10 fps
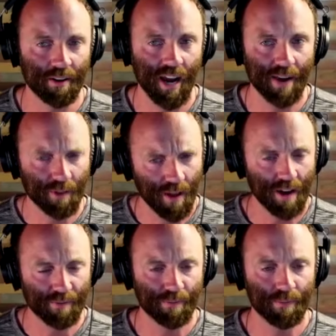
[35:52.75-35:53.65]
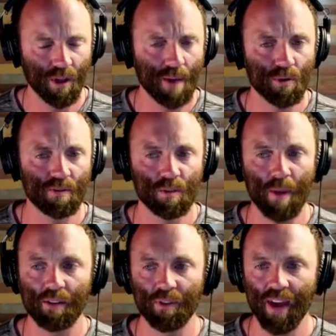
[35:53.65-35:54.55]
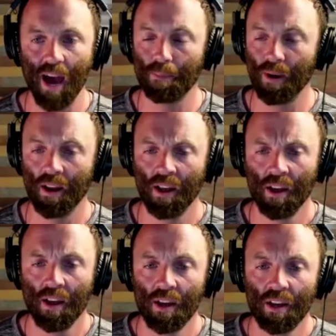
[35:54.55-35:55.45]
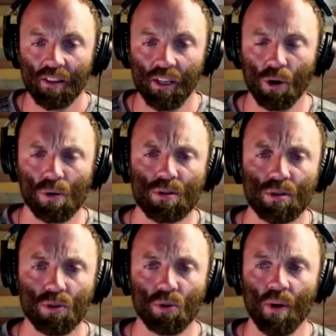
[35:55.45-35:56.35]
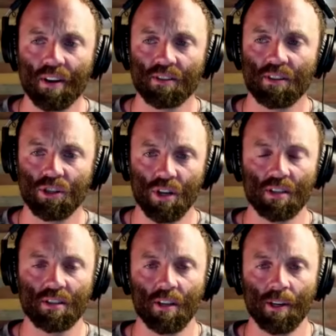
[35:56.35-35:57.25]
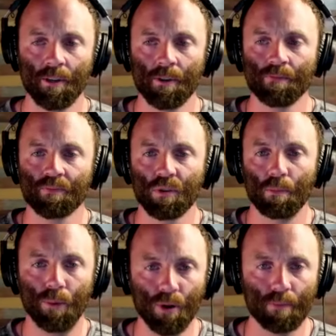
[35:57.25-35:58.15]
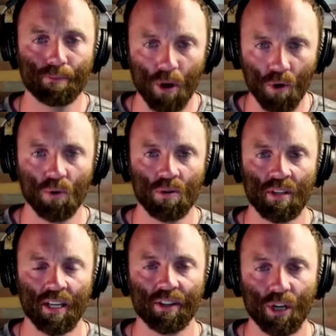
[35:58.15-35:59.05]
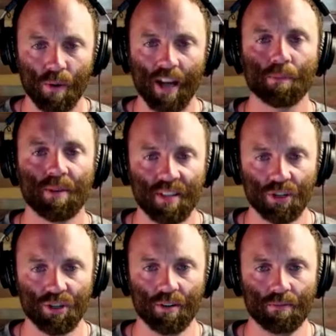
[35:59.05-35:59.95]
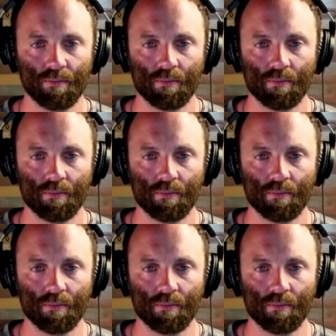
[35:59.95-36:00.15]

I have a lot more respect for that, but the old school was to just put bones in the correct position,